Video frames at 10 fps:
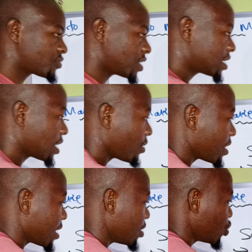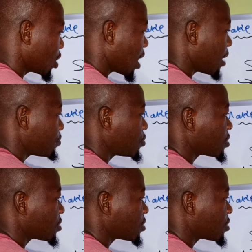Right now, they are ranging up to